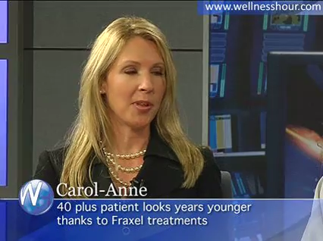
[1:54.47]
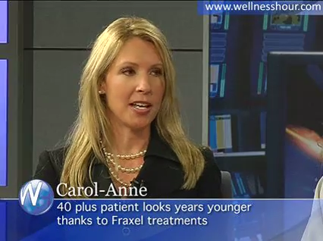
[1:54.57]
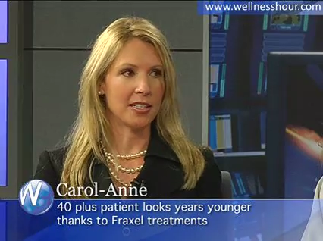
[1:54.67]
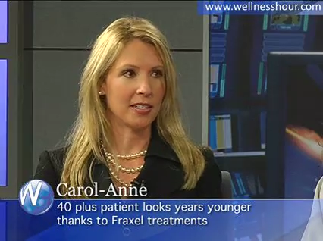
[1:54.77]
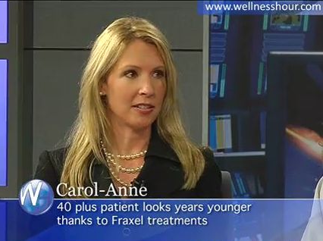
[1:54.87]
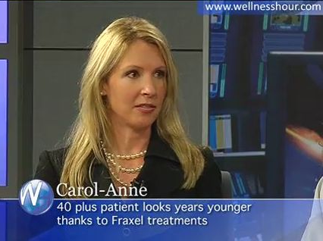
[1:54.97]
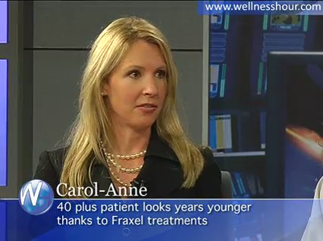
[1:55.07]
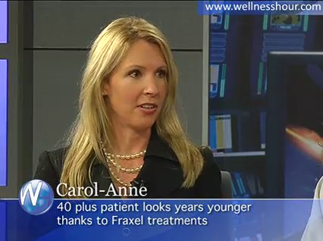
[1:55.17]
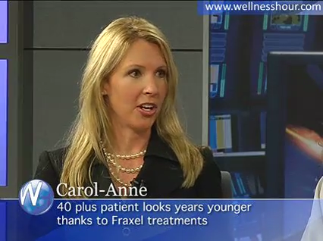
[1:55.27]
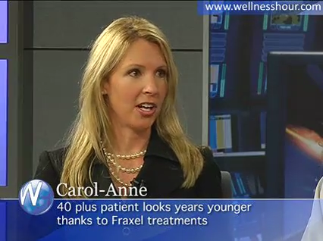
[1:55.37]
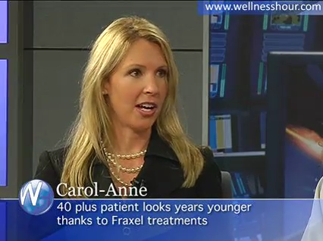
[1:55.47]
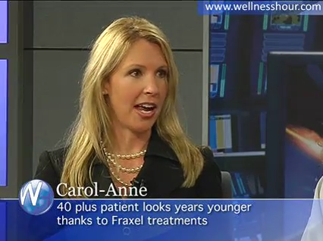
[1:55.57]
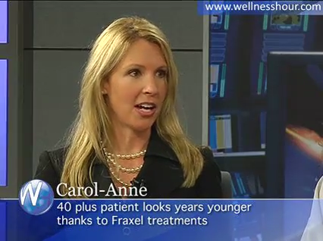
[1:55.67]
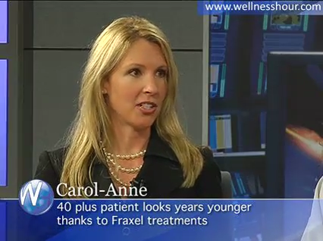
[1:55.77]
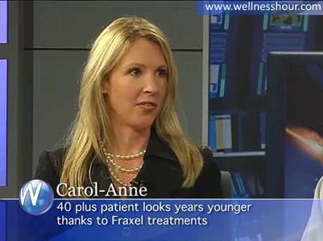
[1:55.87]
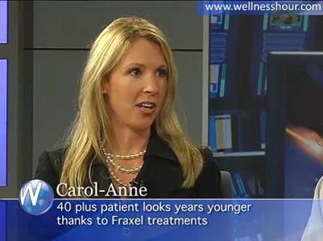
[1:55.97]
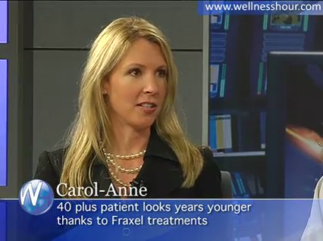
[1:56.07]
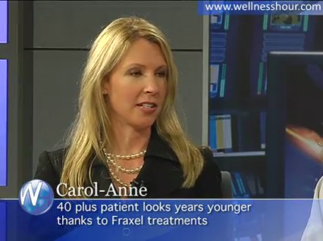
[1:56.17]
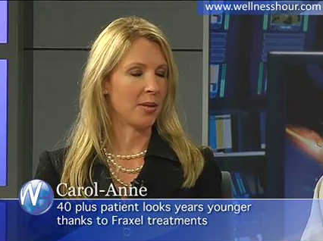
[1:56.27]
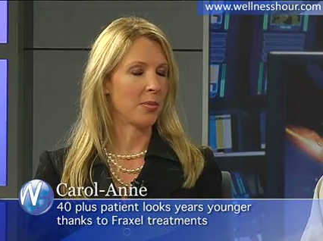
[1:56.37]
pleasant. Okay. Very. I actually
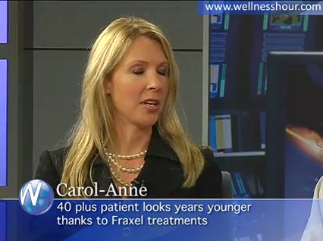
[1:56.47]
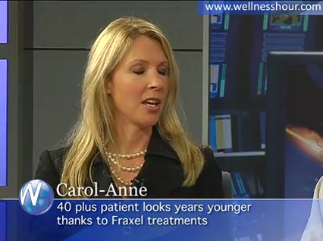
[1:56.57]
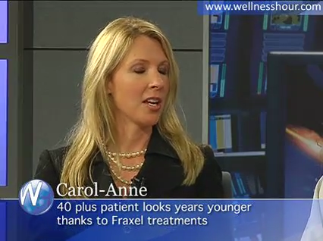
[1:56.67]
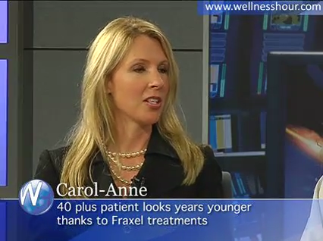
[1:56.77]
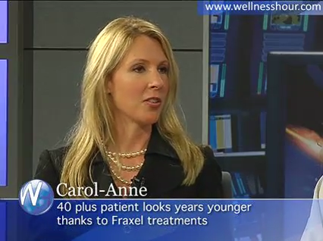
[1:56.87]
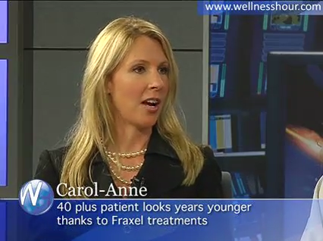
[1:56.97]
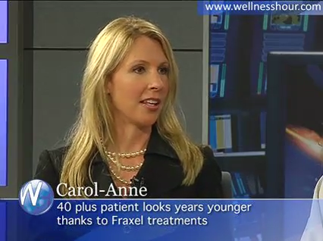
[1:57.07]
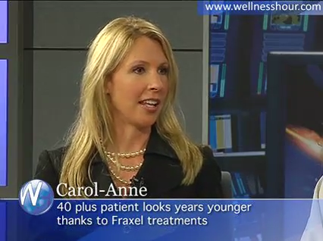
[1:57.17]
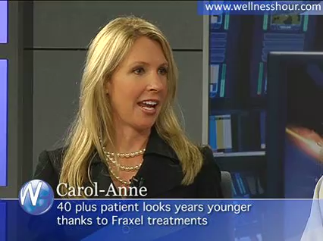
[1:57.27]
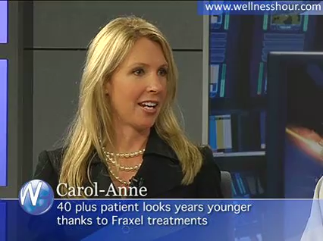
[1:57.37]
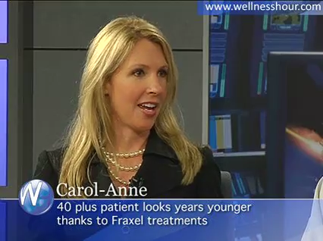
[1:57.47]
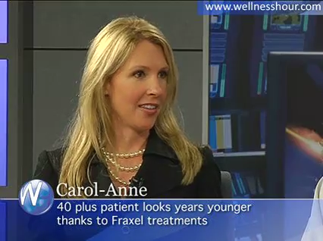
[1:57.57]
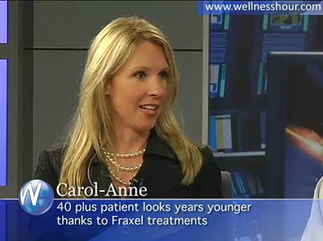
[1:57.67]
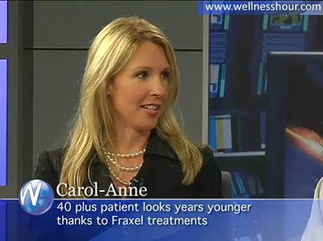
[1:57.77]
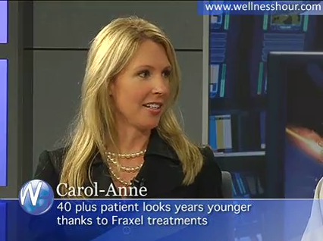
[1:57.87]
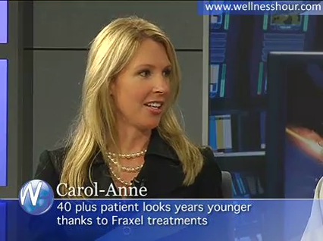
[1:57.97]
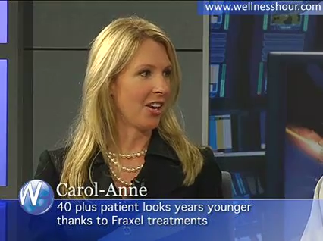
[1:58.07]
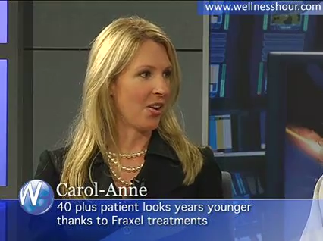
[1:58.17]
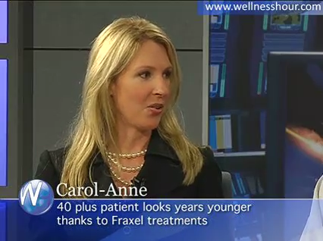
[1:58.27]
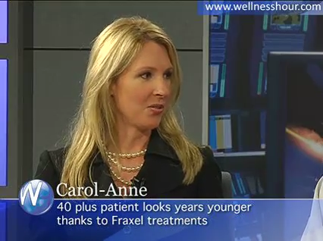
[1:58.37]
fell asleep. So I laid on the
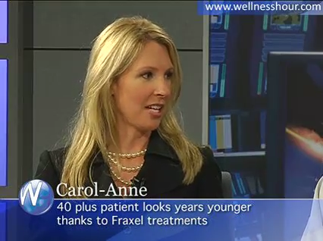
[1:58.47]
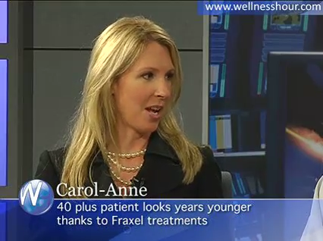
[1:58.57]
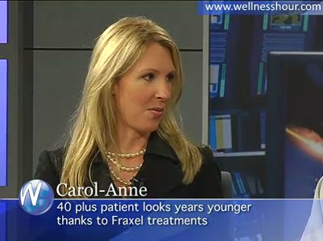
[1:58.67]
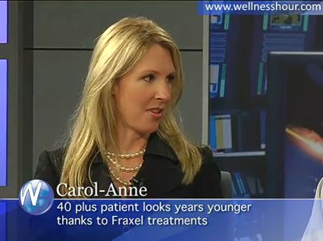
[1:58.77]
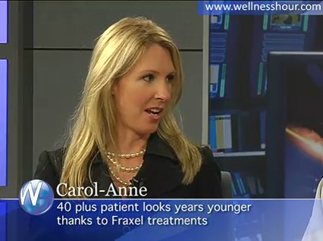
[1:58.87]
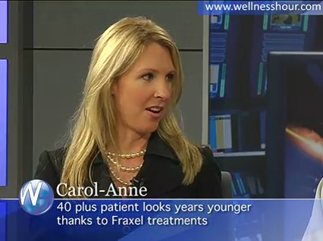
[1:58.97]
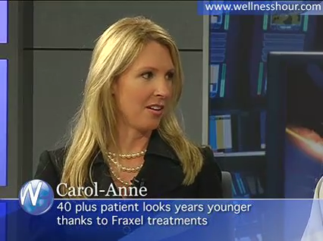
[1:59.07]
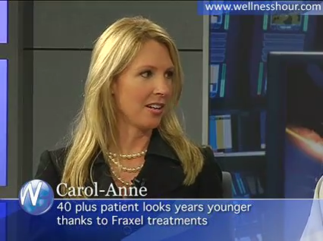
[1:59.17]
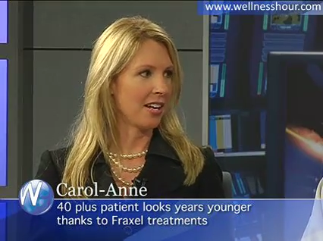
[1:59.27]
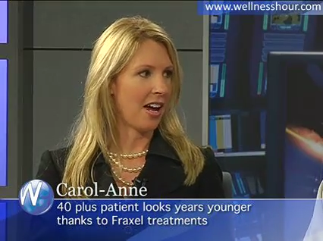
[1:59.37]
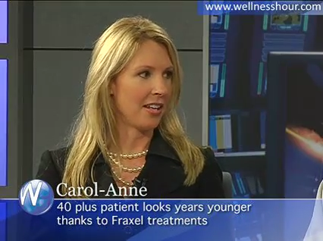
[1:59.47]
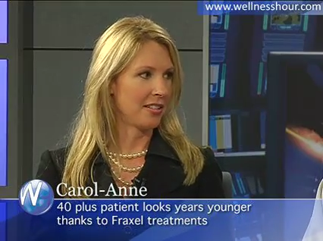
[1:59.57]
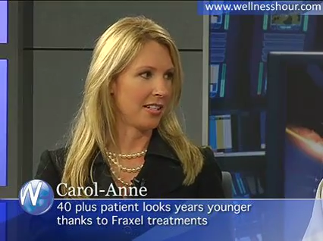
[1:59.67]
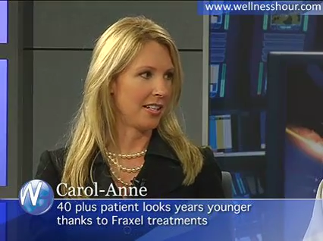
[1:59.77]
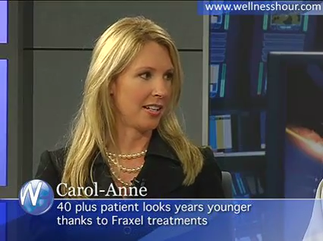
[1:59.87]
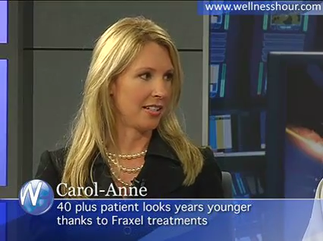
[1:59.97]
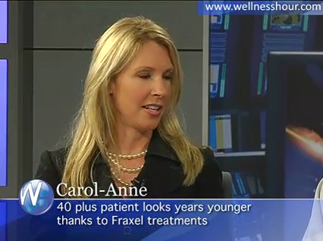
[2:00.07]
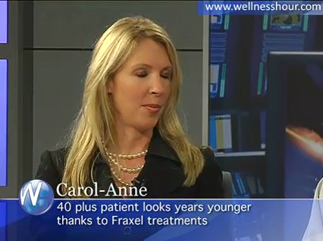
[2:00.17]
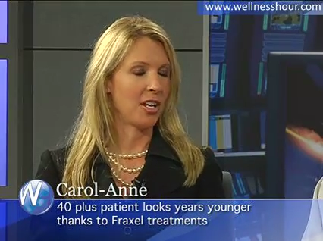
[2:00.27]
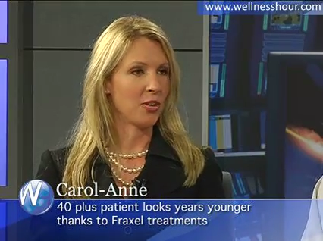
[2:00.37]
you know table there, got the
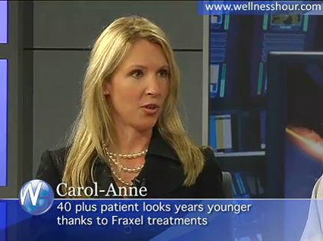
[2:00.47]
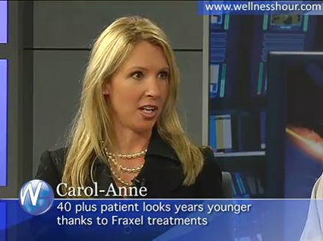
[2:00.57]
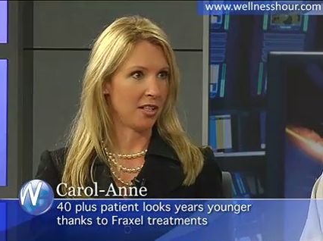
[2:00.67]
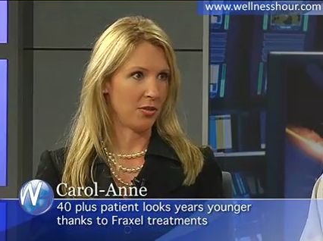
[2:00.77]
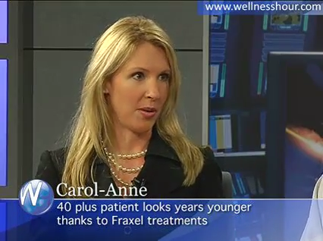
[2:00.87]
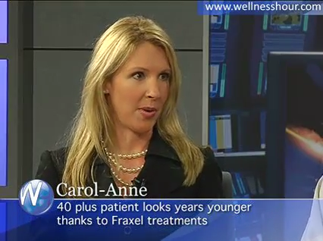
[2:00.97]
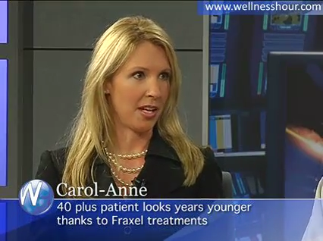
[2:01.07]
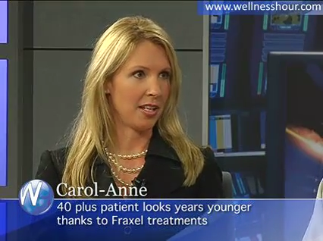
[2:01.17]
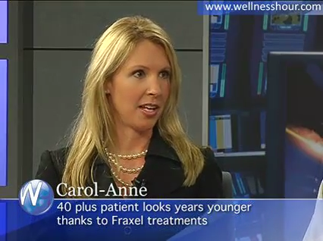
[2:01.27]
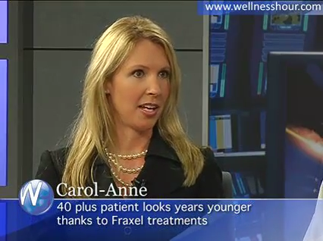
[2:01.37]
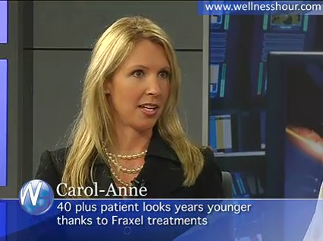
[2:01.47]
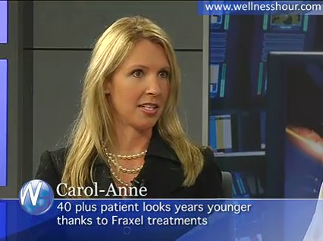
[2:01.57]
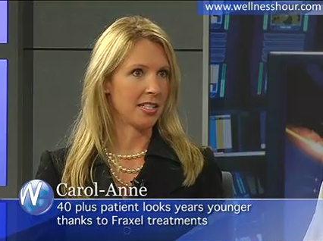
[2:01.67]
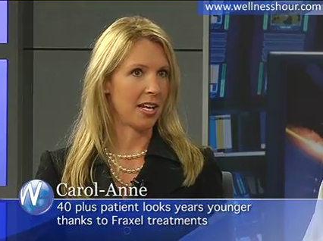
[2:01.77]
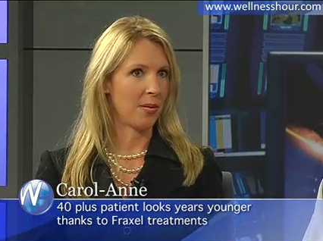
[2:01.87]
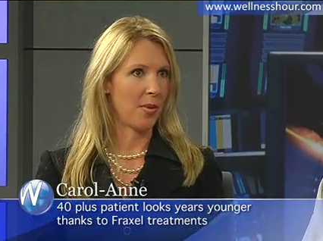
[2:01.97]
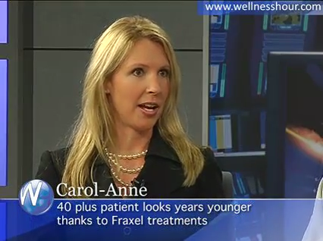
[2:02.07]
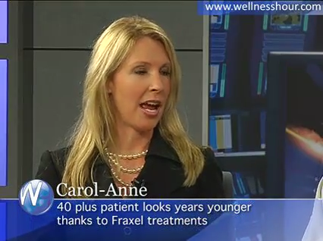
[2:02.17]
numbing treatment, and um, about